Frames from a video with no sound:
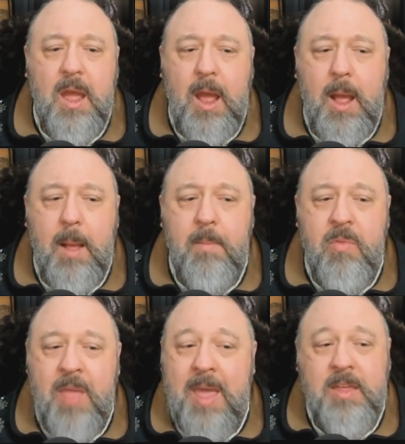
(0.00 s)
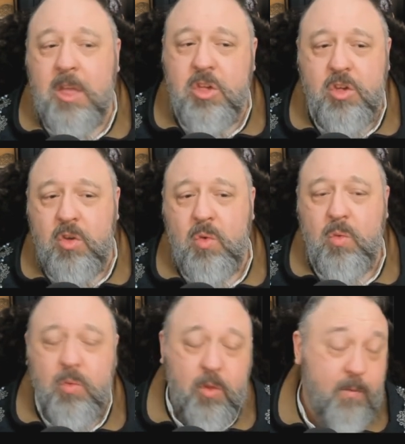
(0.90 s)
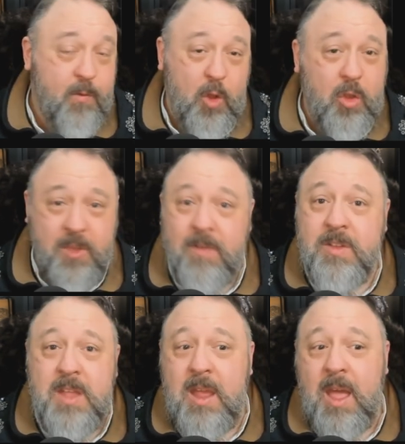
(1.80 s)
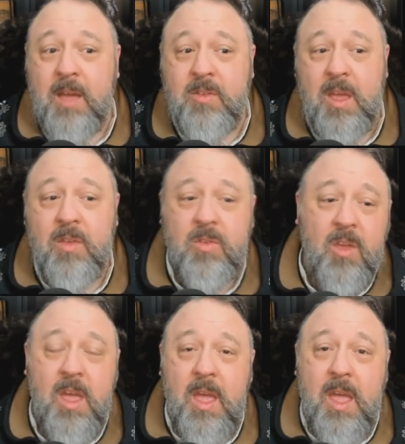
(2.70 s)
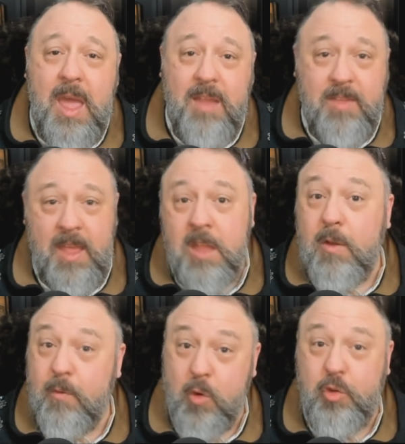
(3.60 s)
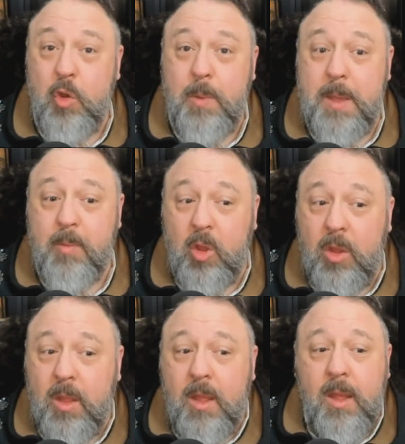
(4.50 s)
That gets you the full 7-day access, a tent for two people,